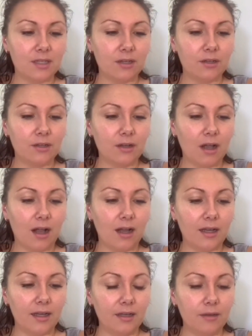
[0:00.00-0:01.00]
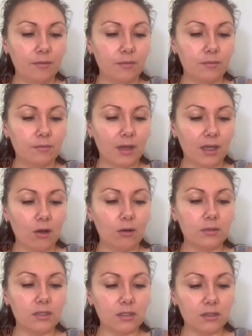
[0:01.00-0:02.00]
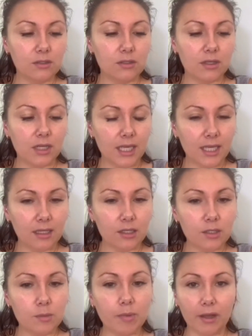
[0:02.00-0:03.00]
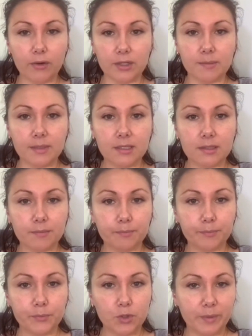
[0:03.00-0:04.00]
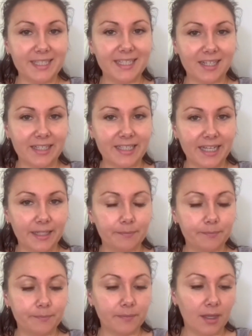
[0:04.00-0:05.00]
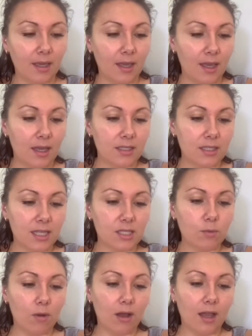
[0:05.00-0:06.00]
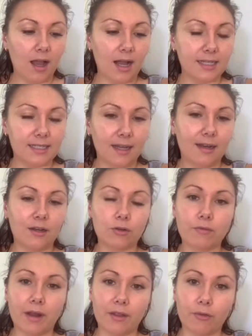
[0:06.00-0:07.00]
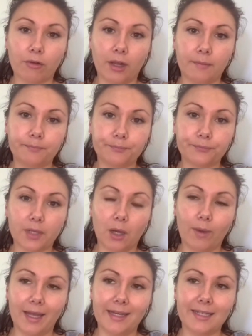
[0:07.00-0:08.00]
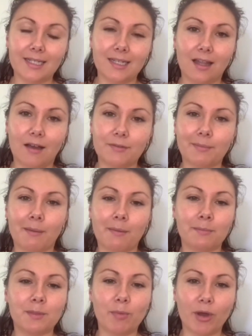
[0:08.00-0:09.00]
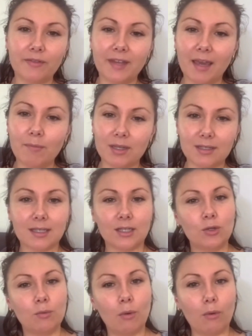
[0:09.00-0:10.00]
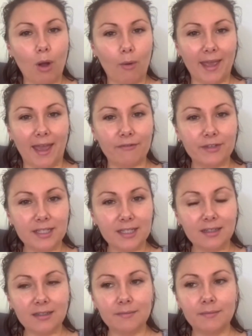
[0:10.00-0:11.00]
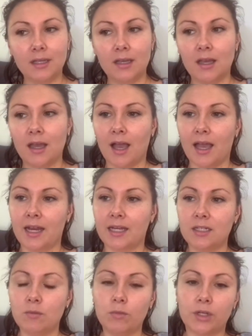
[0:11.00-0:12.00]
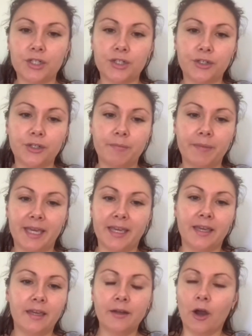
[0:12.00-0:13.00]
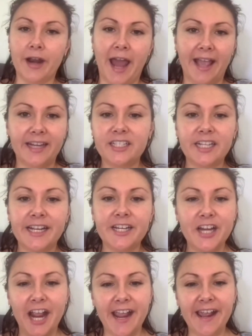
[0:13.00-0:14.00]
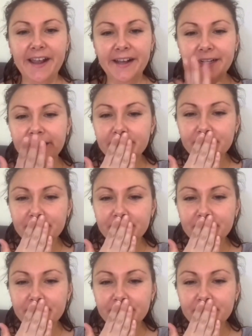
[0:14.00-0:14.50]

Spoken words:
So my goal was to lose 30 kilos by Christmas 2019. So that's why I started on round 3. I waited until after my mum's birthday because I knew we were going out for dinner, and I didn't want to be on HCG.